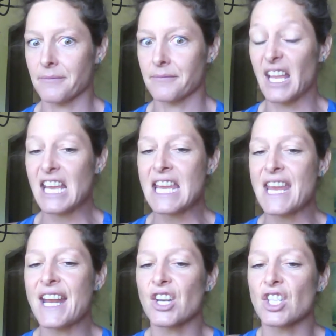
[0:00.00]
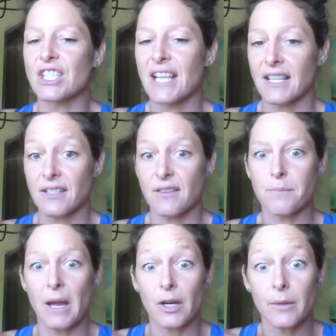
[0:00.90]
the inner sense of
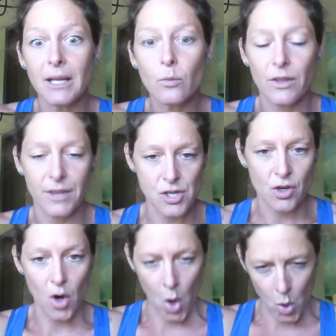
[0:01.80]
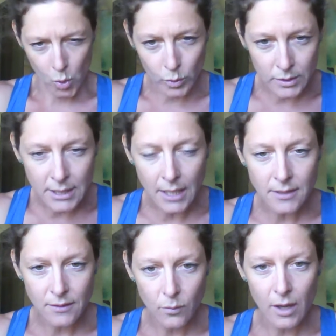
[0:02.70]
betterment within your own sense
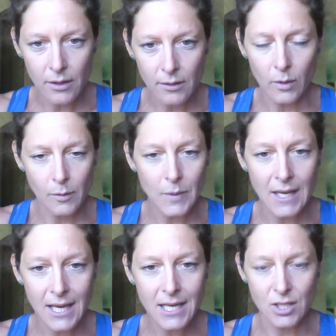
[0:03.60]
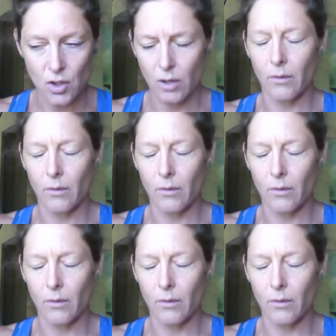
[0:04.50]
of well-being and your